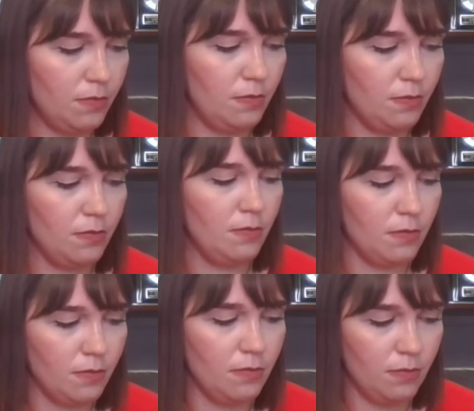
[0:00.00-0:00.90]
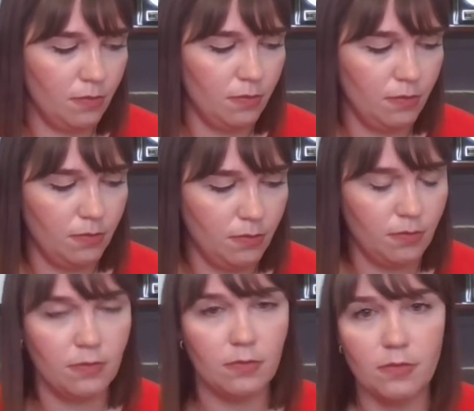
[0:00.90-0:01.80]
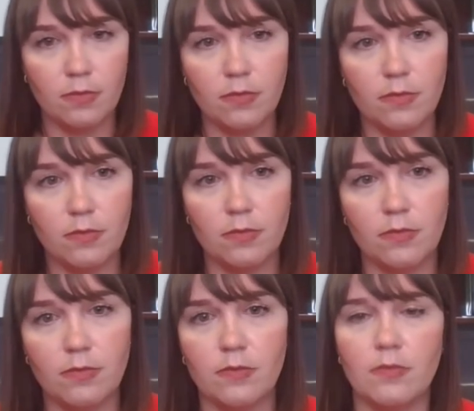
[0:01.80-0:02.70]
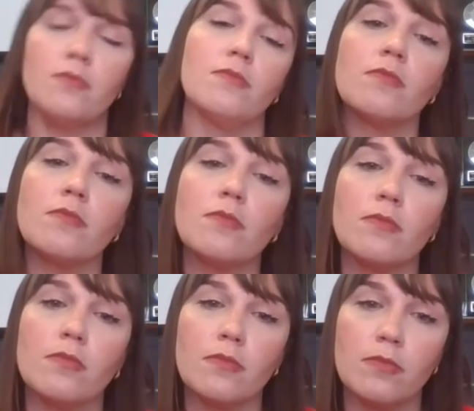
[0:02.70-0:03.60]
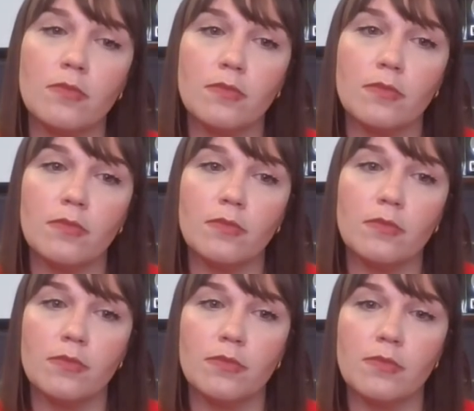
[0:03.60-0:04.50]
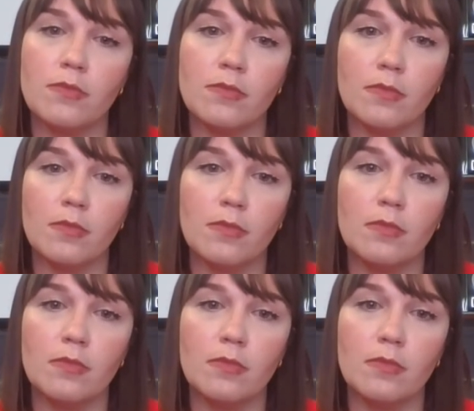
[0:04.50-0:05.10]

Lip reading: (silent)